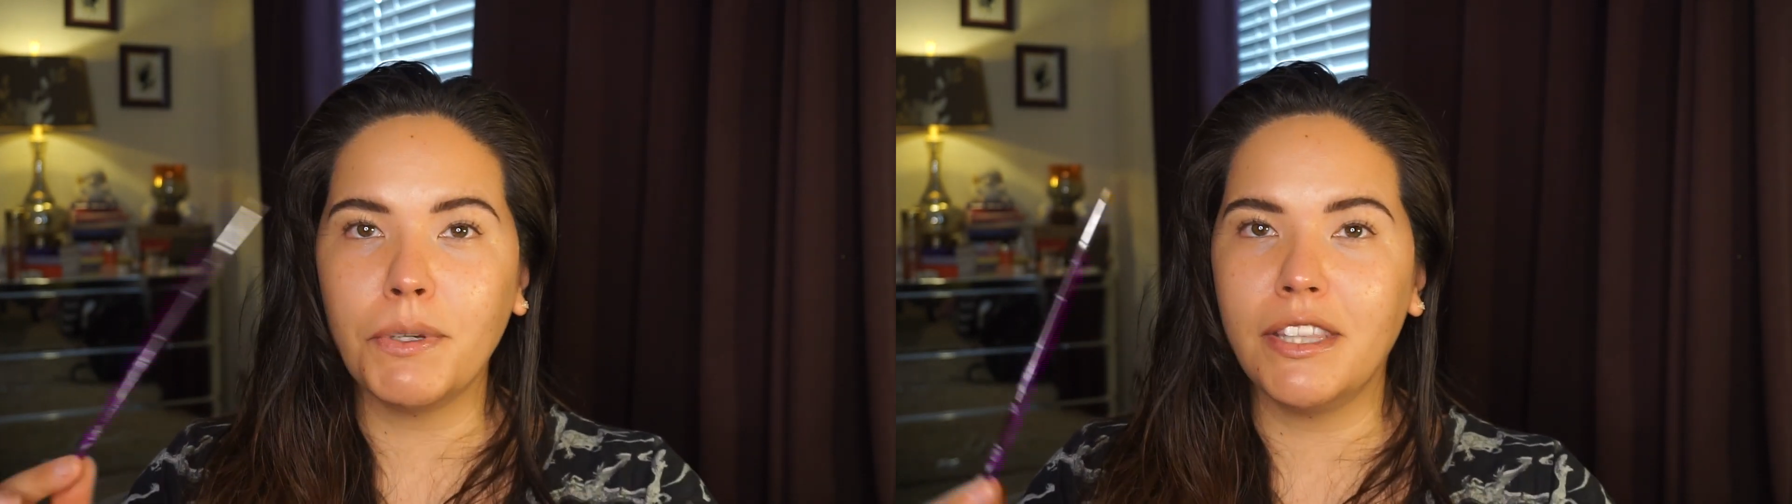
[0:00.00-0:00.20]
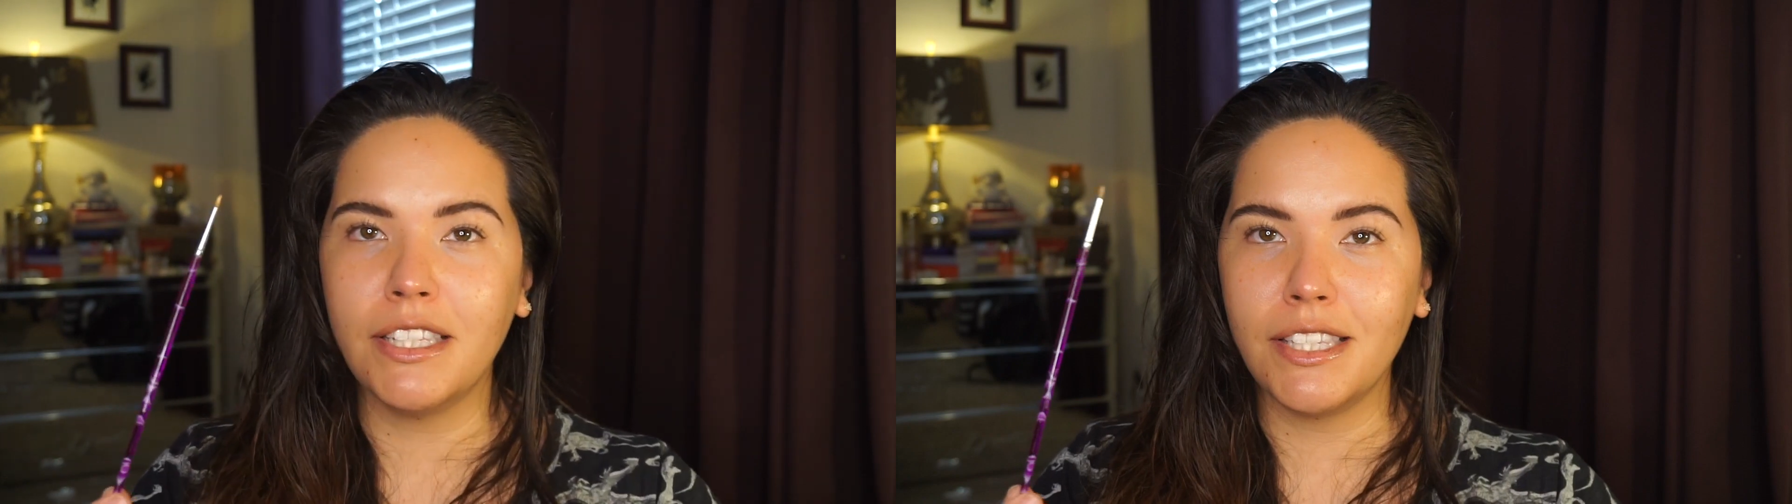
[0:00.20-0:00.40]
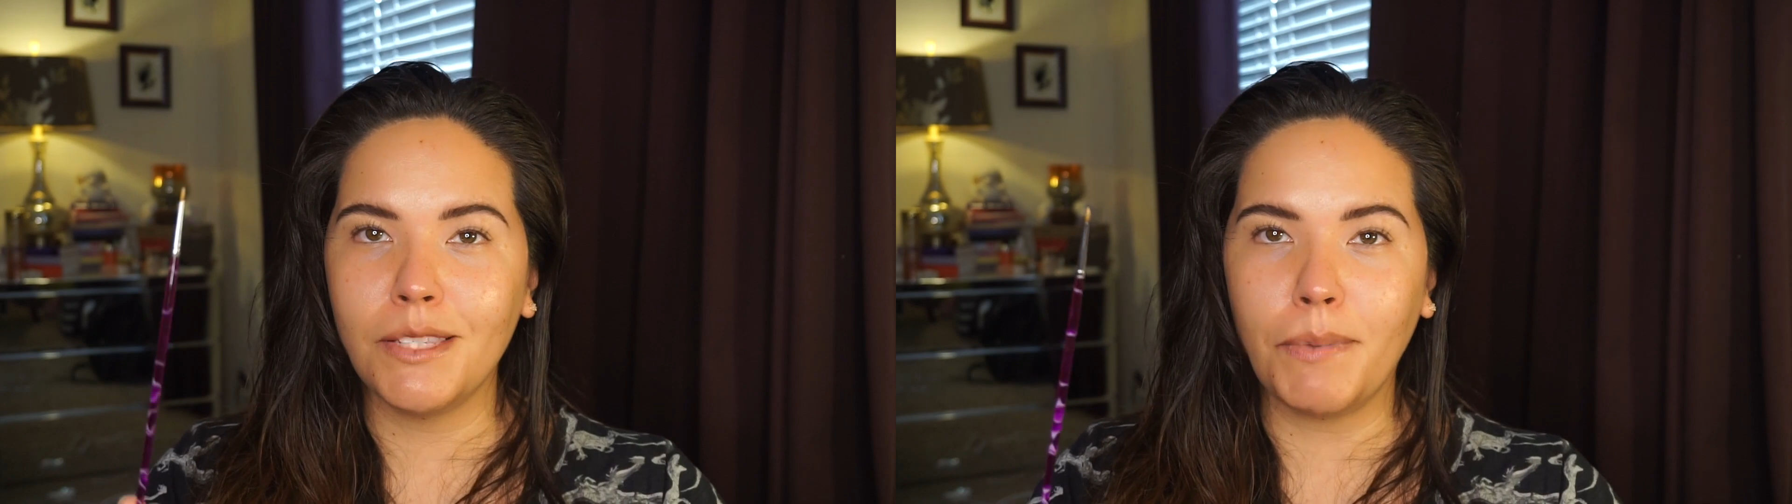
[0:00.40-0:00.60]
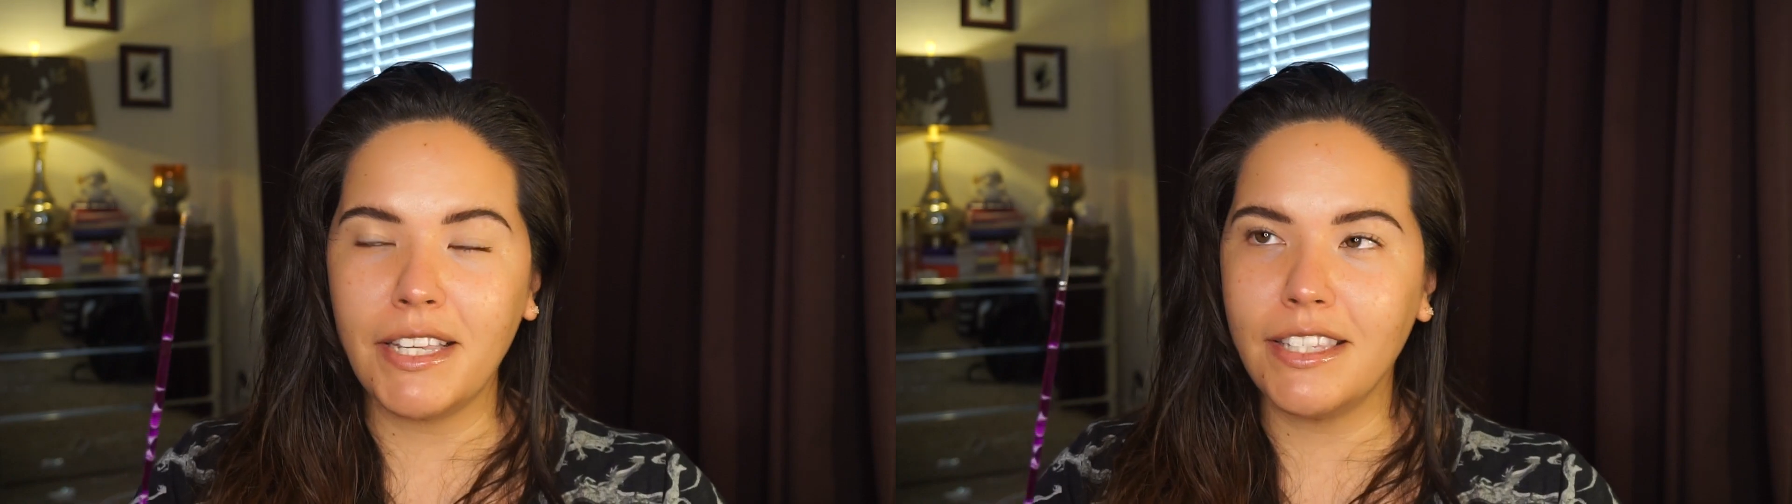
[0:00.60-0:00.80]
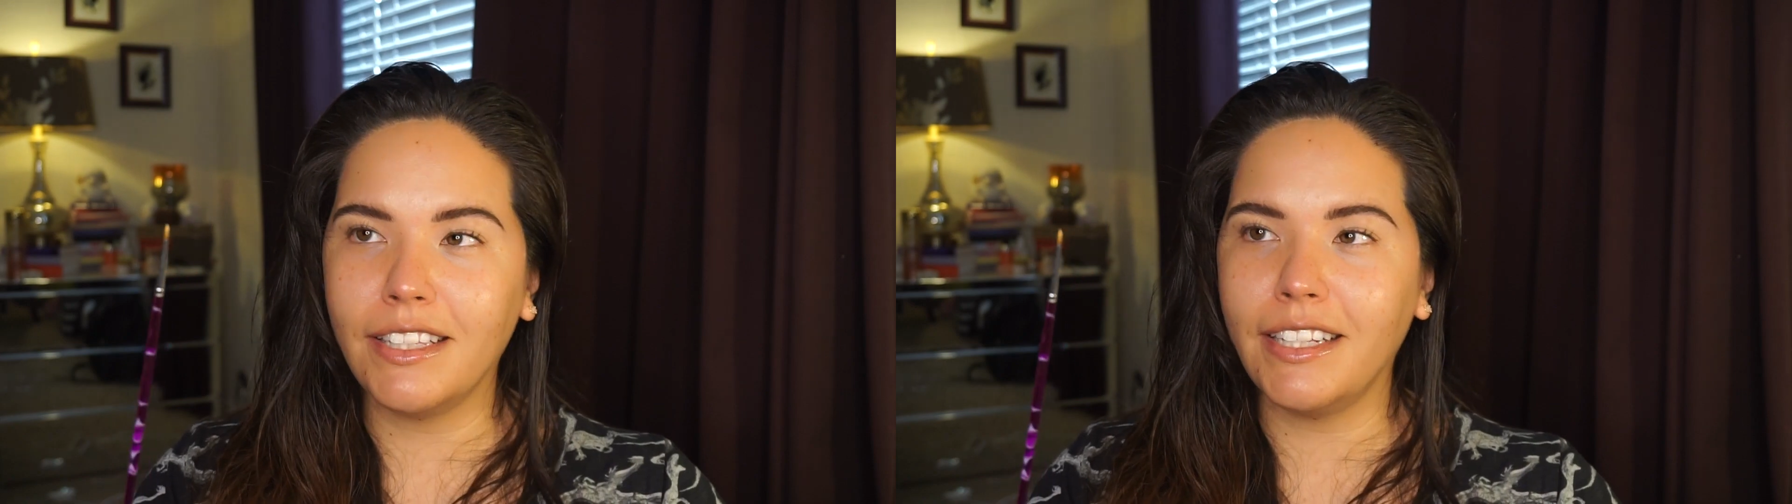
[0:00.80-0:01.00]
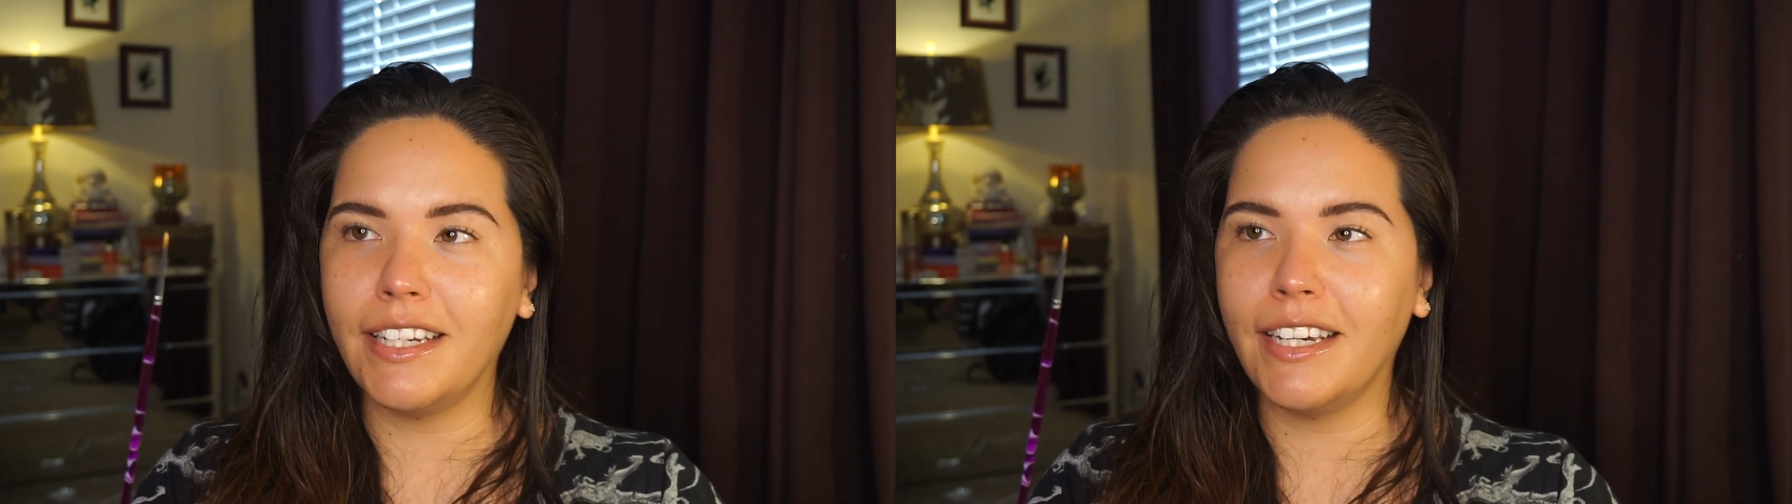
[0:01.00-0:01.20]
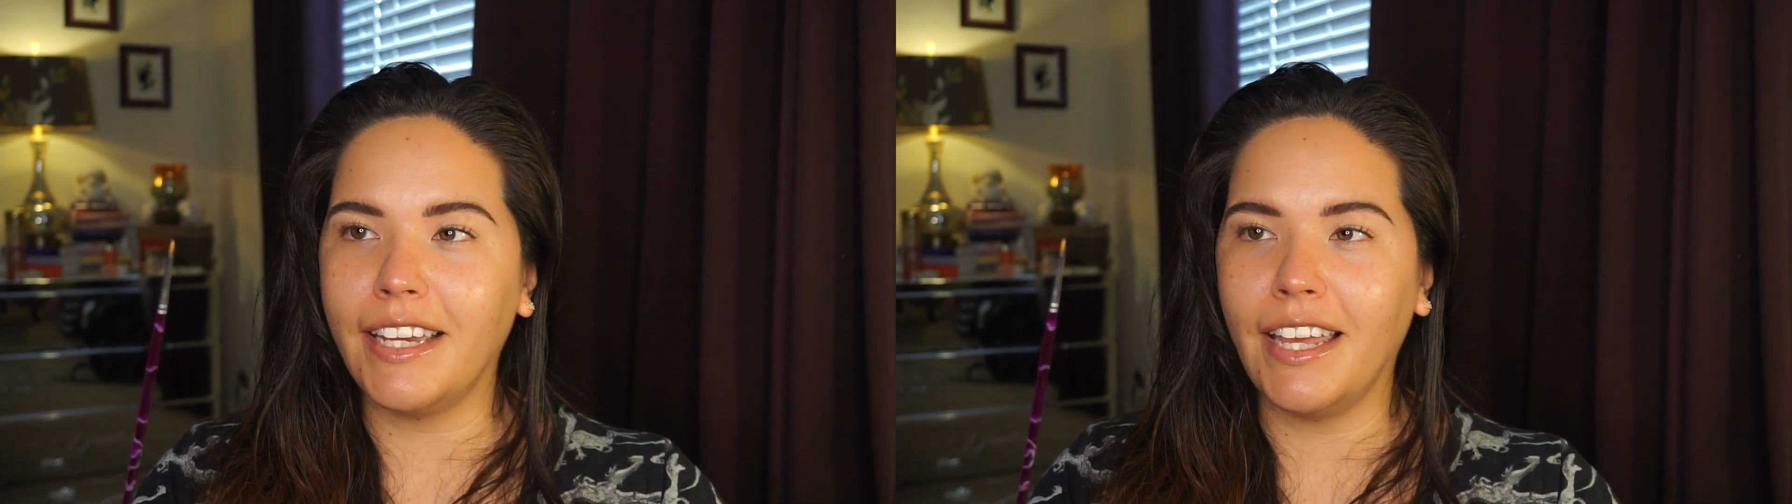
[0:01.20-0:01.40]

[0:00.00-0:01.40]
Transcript: but this is basically